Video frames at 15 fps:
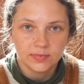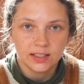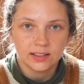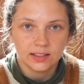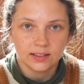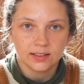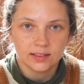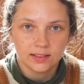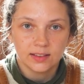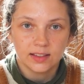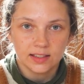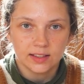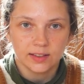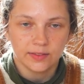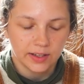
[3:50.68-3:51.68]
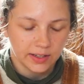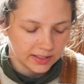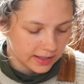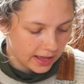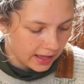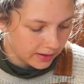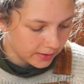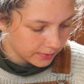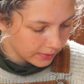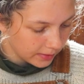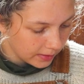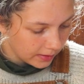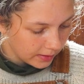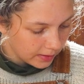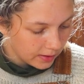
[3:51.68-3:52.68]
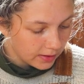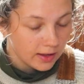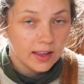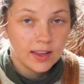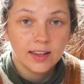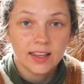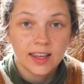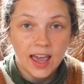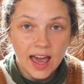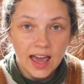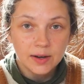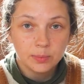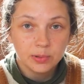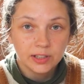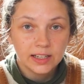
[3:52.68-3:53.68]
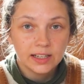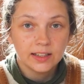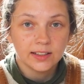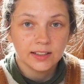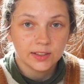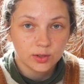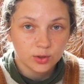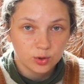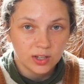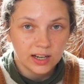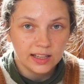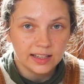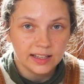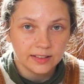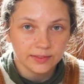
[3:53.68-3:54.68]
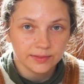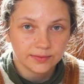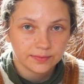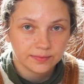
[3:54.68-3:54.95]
this is this is very sad. Cadbury, Australia.